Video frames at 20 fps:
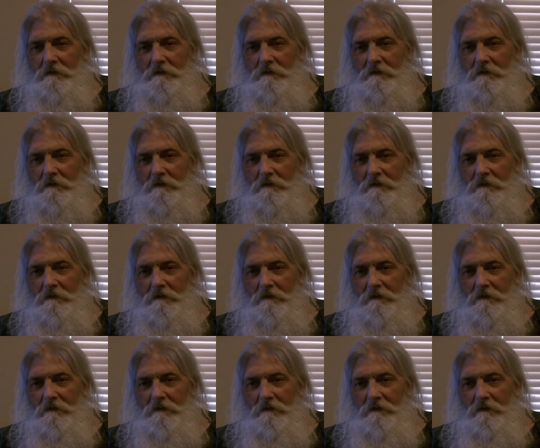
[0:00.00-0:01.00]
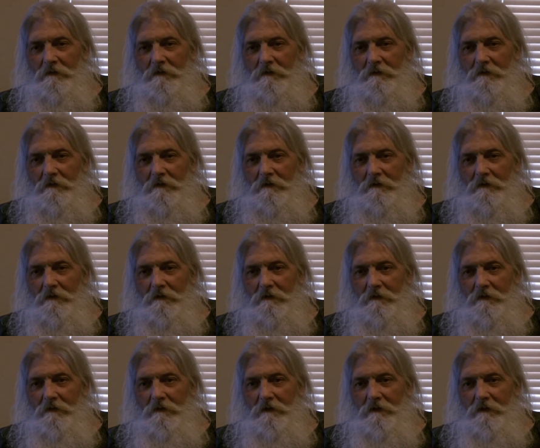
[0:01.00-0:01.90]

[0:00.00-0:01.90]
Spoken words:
Nothing is said.